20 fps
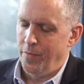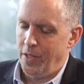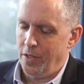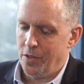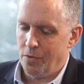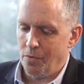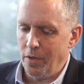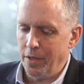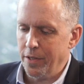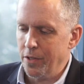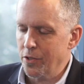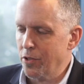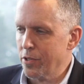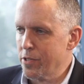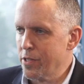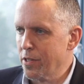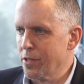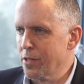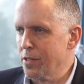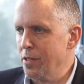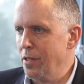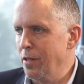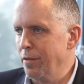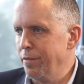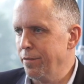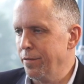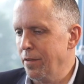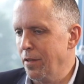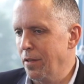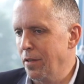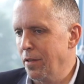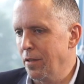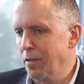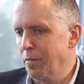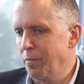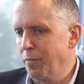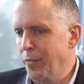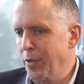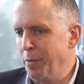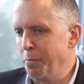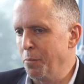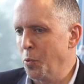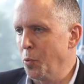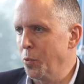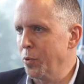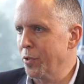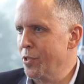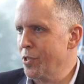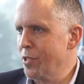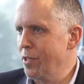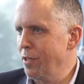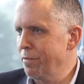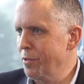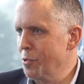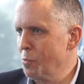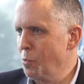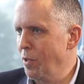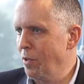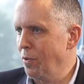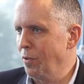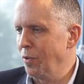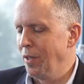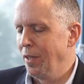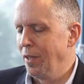It's really interesting stuff, important stuff as well.